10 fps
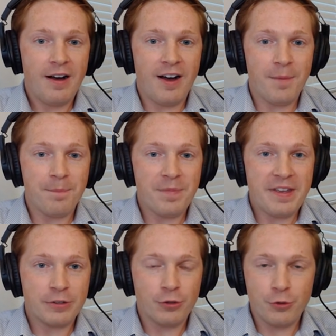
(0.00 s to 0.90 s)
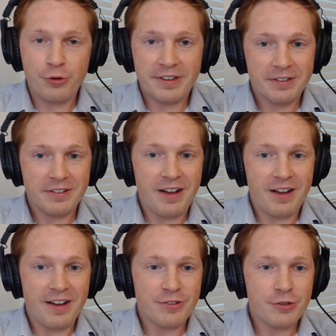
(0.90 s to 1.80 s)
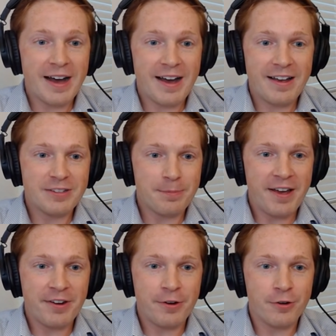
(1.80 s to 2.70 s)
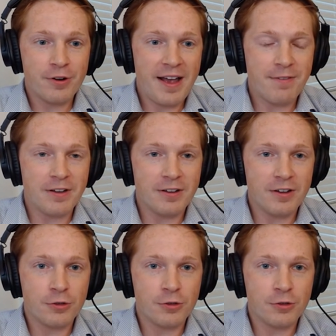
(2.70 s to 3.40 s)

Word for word: um, including uh, you guys at Pioneer have a,